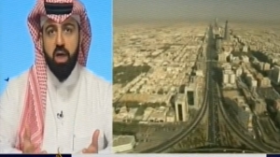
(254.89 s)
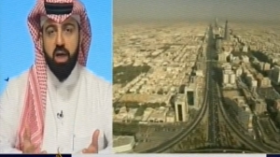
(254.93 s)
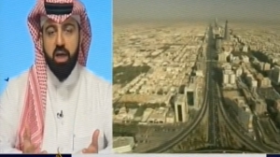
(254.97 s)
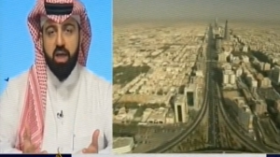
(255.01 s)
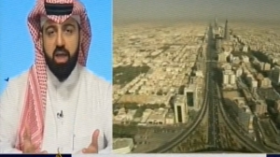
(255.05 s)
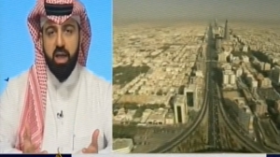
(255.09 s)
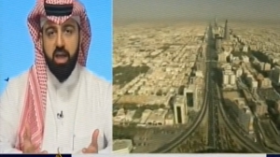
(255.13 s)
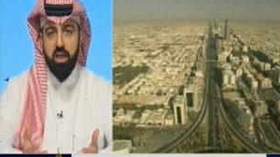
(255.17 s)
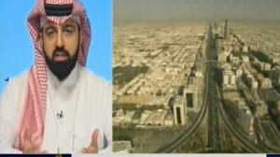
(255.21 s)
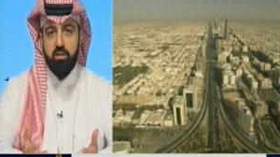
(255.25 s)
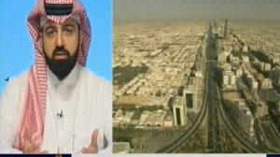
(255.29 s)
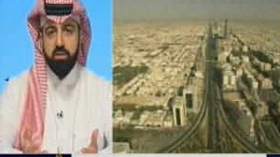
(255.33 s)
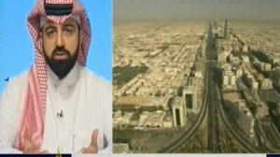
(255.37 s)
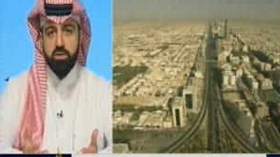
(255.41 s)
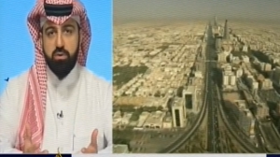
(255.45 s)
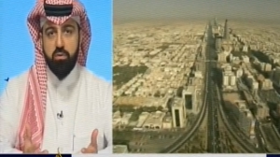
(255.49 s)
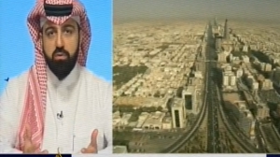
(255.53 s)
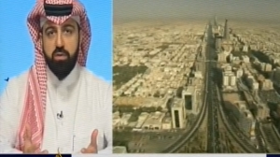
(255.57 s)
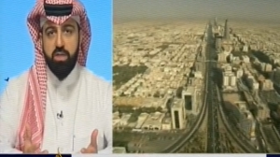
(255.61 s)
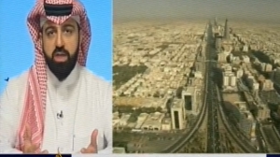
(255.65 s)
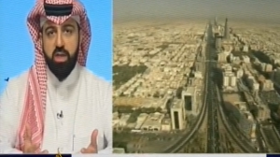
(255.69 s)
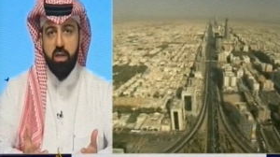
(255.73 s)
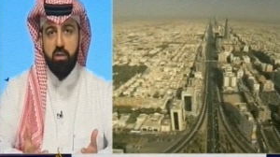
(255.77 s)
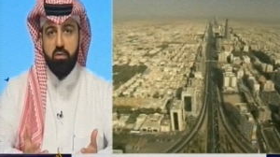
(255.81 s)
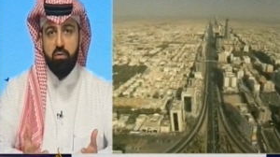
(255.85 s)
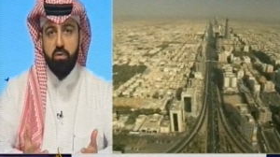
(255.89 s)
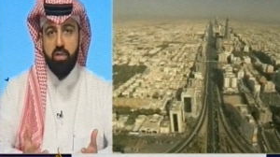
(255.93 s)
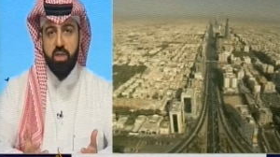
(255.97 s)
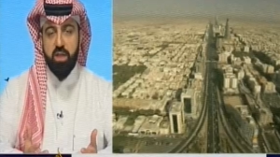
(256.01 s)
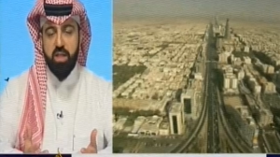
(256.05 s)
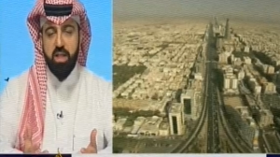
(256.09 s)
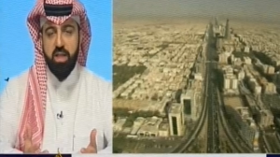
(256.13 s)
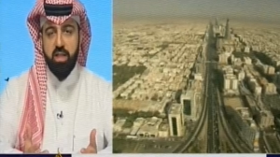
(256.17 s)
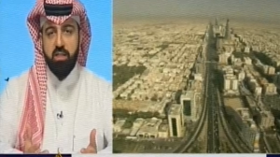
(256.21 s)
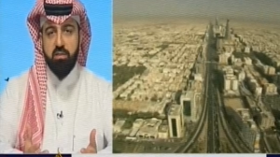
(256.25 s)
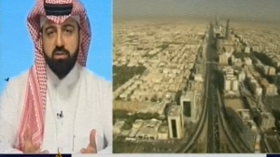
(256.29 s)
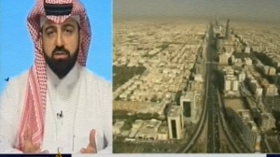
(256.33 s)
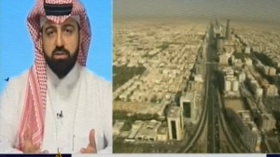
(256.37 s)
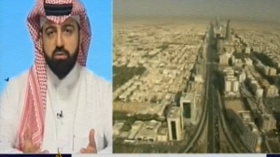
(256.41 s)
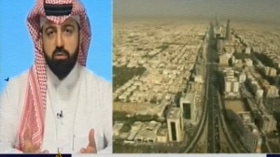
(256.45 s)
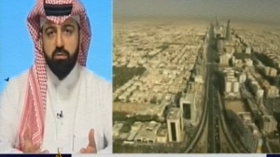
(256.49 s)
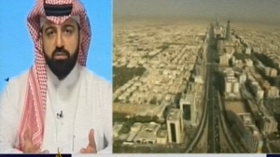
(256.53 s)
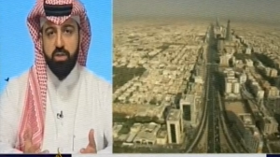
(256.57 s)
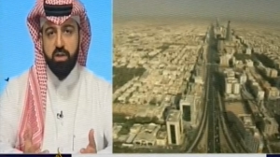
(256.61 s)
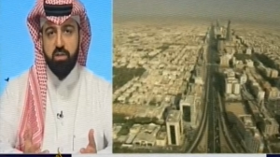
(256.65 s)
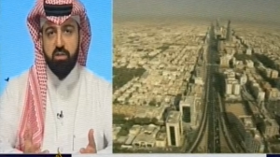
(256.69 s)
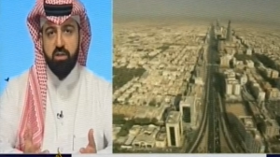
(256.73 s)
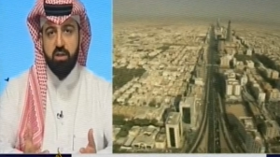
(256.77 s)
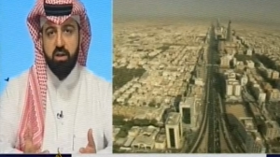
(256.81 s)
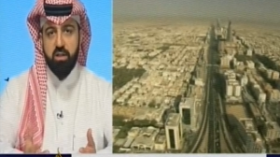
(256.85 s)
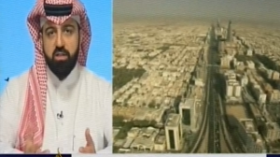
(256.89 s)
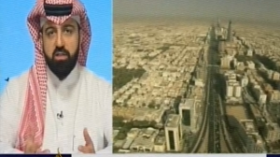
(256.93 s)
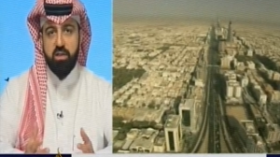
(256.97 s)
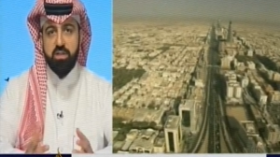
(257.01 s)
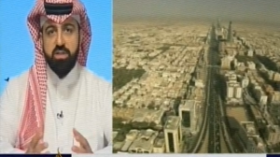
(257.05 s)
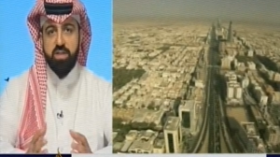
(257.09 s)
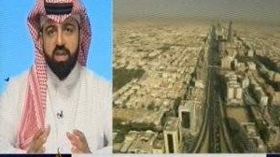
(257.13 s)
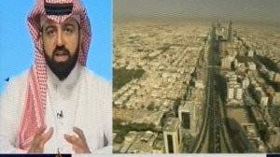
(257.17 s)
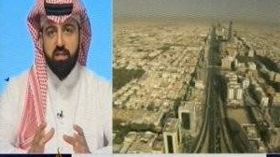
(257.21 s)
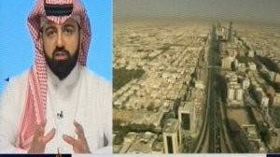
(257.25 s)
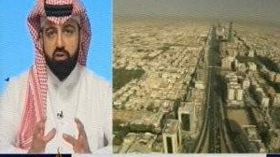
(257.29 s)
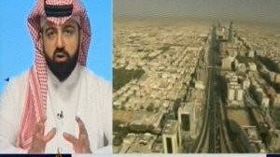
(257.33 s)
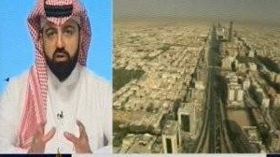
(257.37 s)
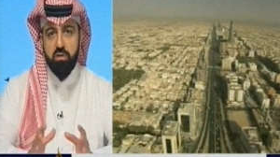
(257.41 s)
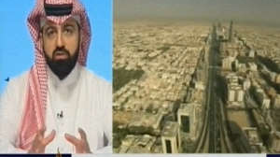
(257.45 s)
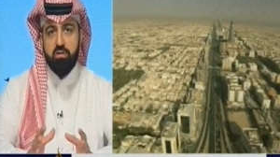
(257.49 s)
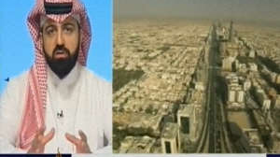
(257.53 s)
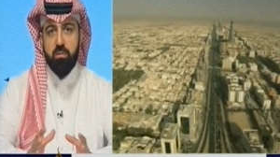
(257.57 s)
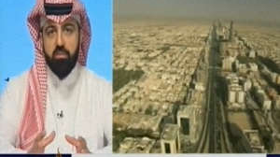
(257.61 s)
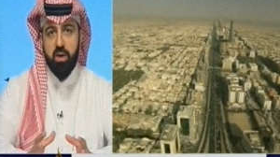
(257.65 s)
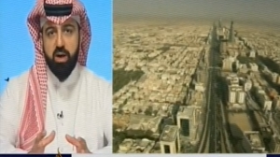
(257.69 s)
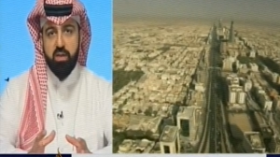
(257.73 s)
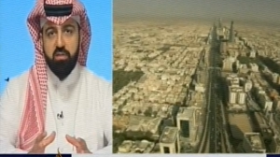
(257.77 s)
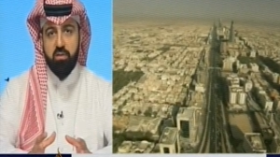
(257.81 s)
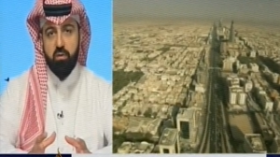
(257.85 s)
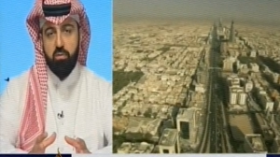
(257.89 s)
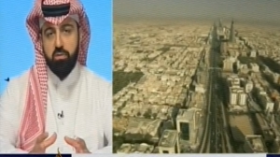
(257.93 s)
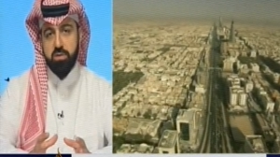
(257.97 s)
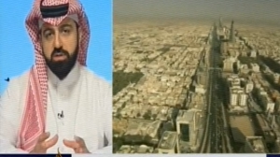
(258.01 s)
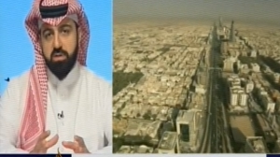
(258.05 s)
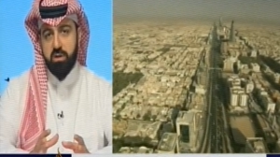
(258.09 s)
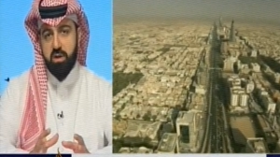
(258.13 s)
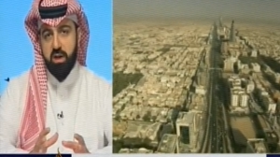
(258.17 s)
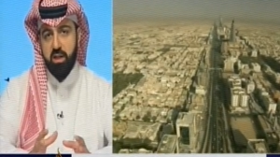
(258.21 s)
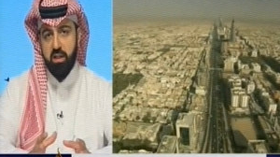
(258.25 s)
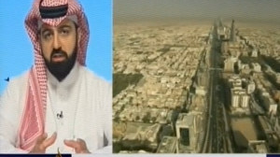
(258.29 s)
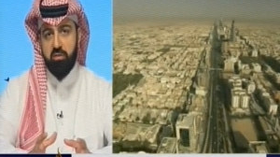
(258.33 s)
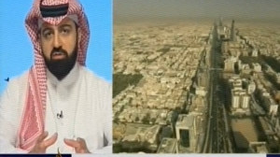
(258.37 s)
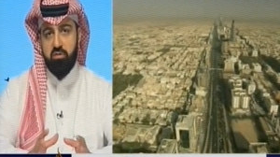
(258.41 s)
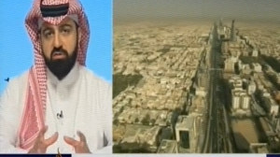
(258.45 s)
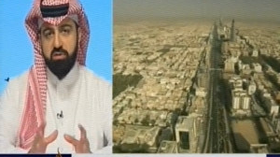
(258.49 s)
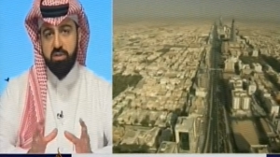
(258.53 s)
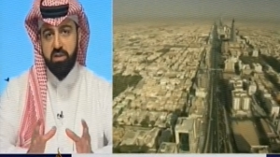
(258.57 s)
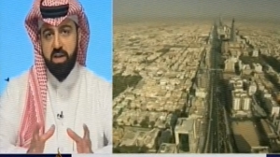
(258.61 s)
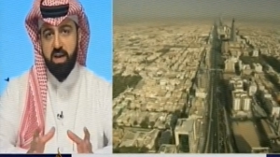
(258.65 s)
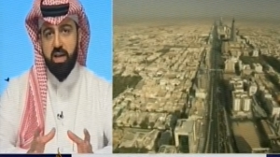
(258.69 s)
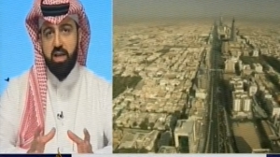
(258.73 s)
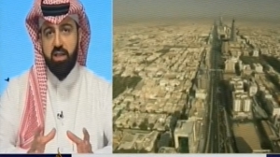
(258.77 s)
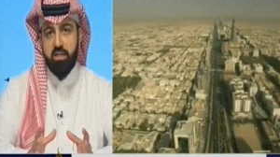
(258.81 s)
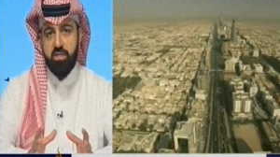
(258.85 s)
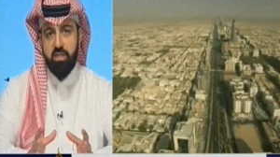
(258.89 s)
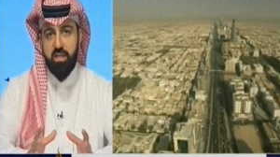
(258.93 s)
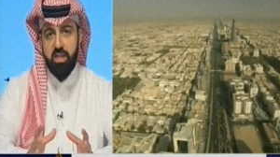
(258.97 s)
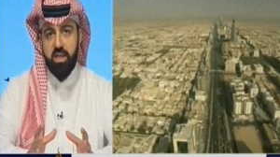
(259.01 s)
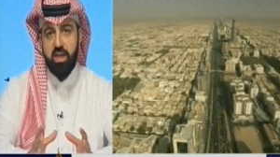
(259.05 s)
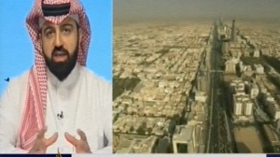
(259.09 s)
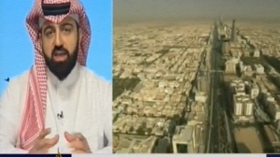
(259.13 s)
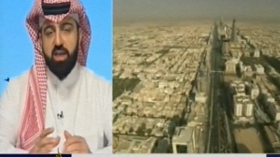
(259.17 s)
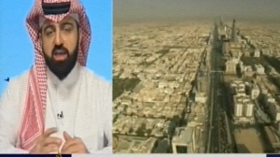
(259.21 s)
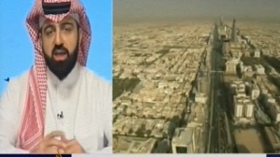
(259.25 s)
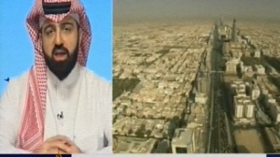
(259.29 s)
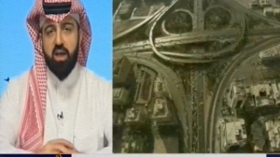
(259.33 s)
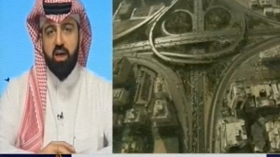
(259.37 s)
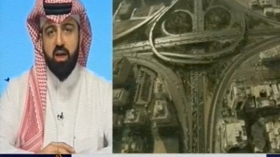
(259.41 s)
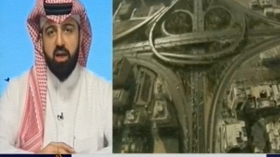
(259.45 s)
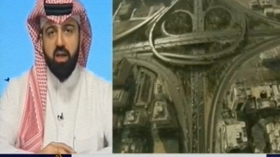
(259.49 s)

cater to the to the leaders of this country that customize our culture and the uh,